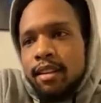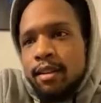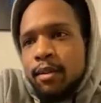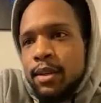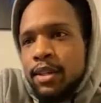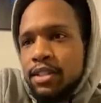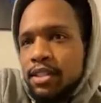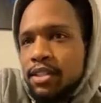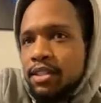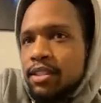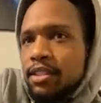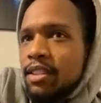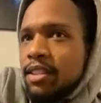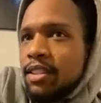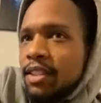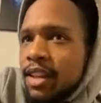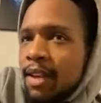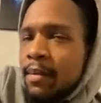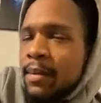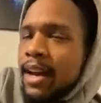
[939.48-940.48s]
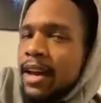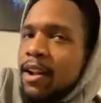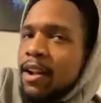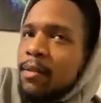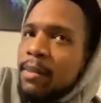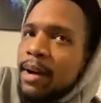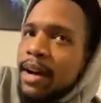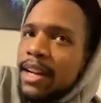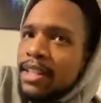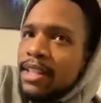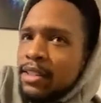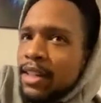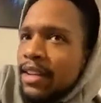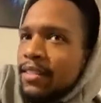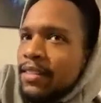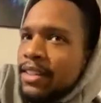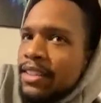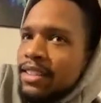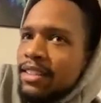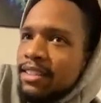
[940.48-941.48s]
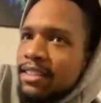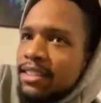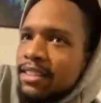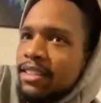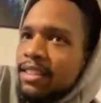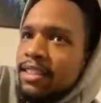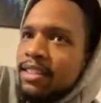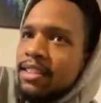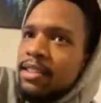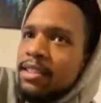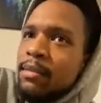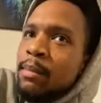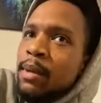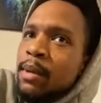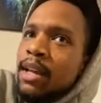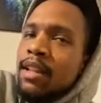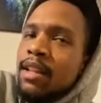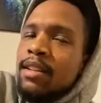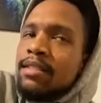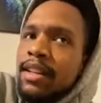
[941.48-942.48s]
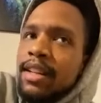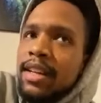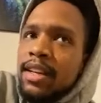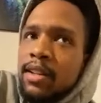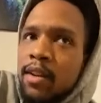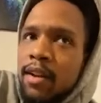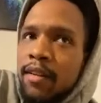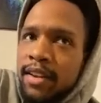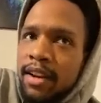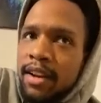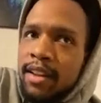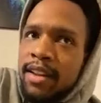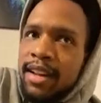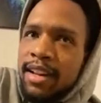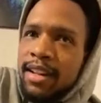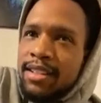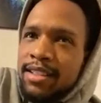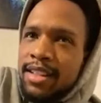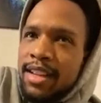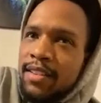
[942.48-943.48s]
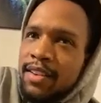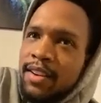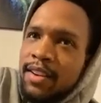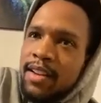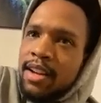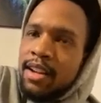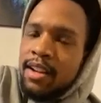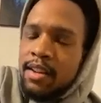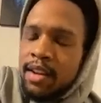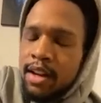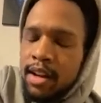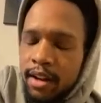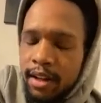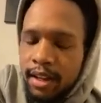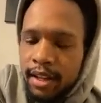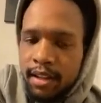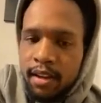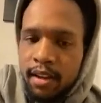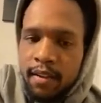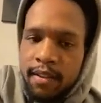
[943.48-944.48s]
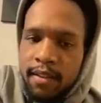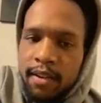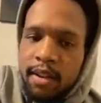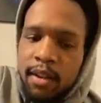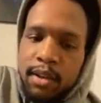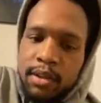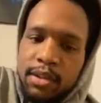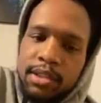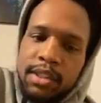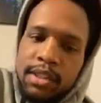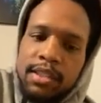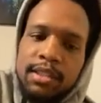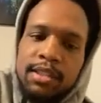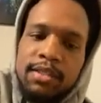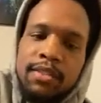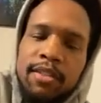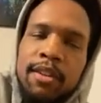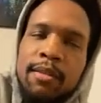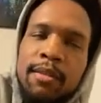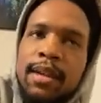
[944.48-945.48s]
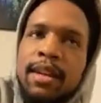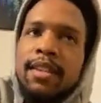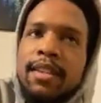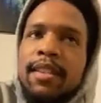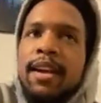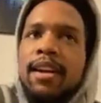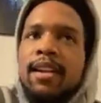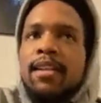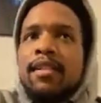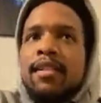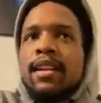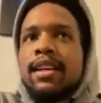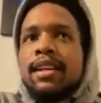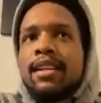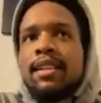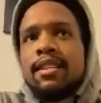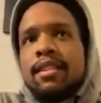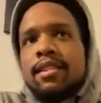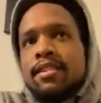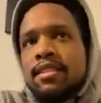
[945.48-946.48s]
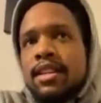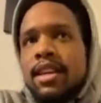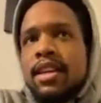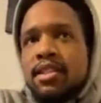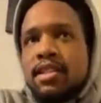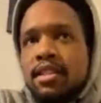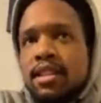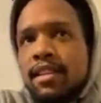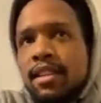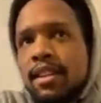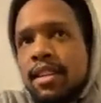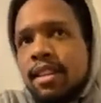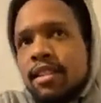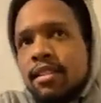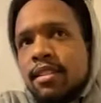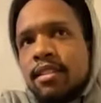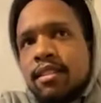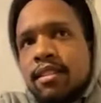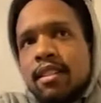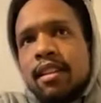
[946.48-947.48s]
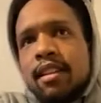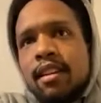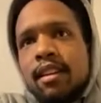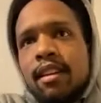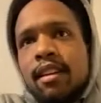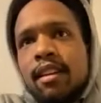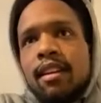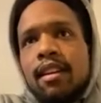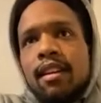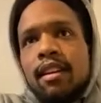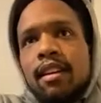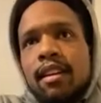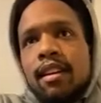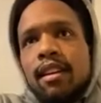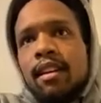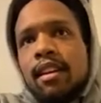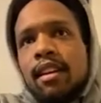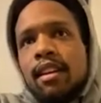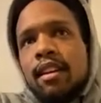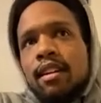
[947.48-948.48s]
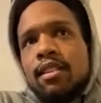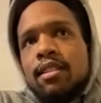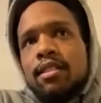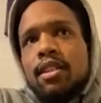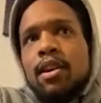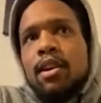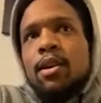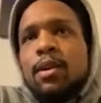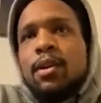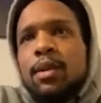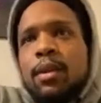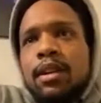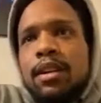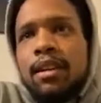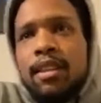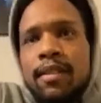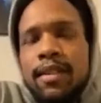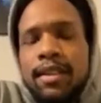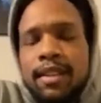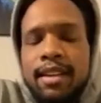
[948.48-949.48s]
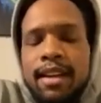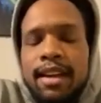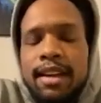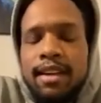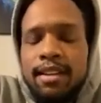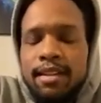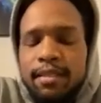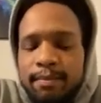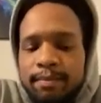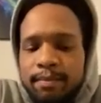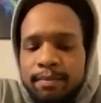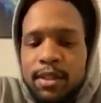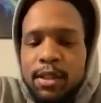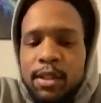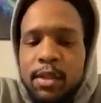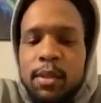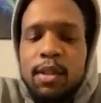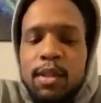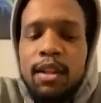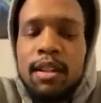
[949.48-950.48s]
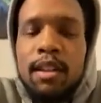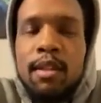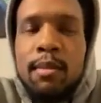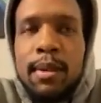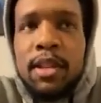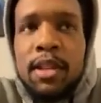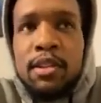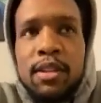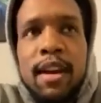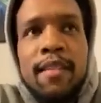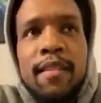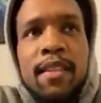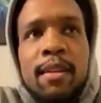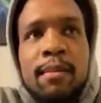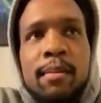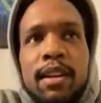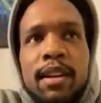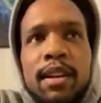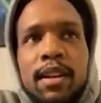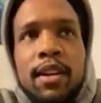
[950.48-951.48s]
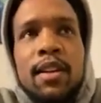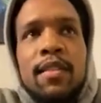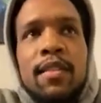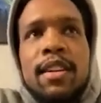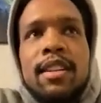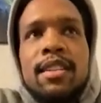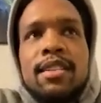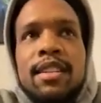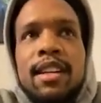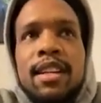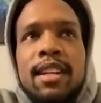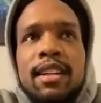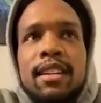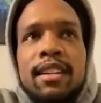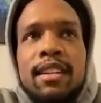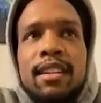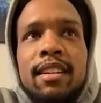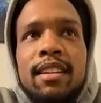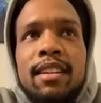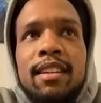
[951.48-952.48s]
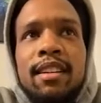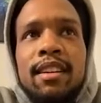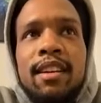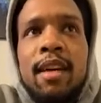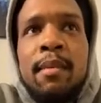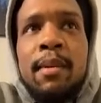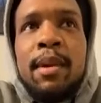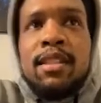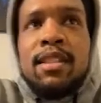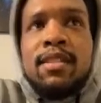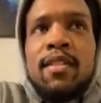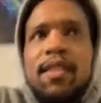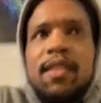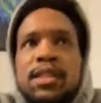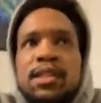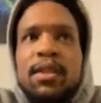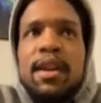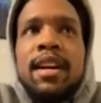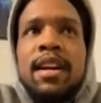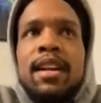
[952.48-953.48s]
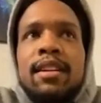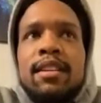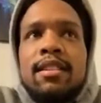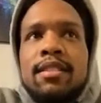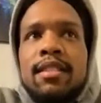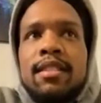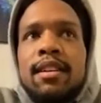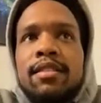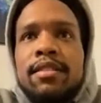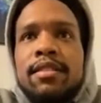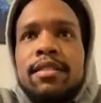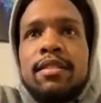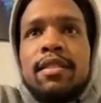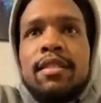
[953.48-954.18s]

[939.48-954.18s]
I mean, I don't mind traveling, but it looks like North Carolina, South Carolina are the closest for me that are like sanctioning things. So I had to do a little bit of traveling, but COVID, it's like, I mean, as far as training and stuff,